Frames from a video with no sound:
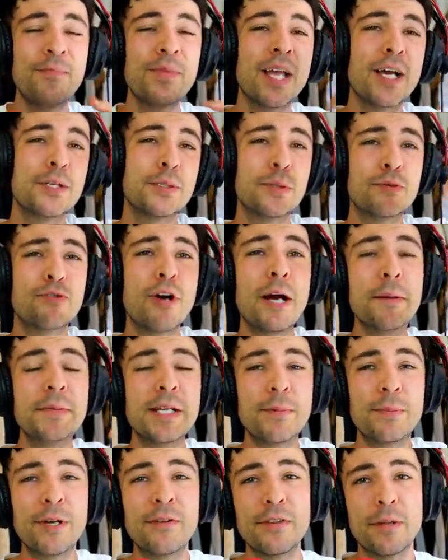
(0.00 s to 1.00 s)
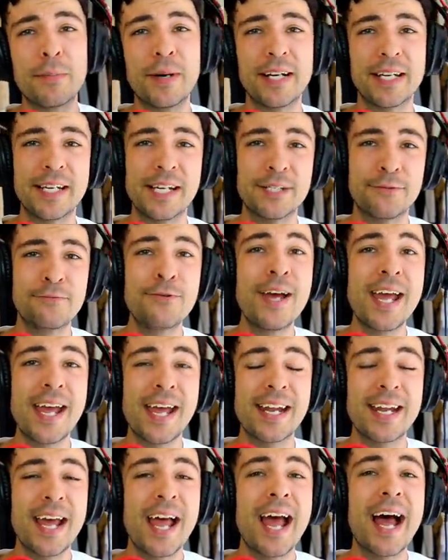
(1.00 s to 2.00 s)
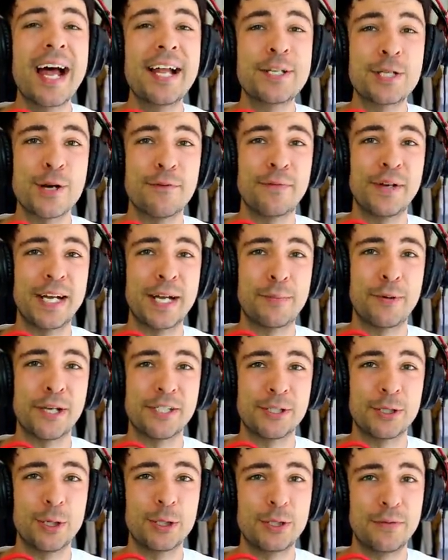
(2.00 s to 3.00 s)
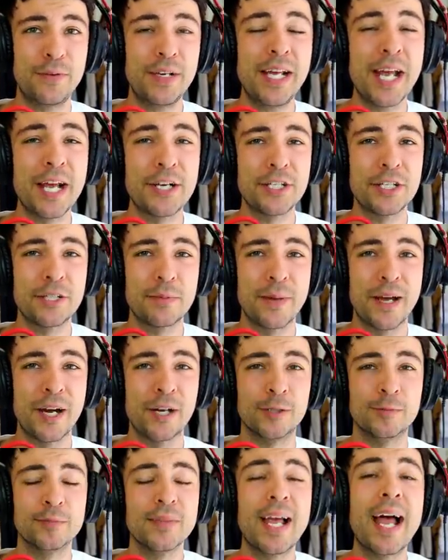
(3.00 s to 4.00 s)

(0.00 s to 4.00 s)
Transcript: Subscribe down below, the button is red. And don't forget to press the notifications bell.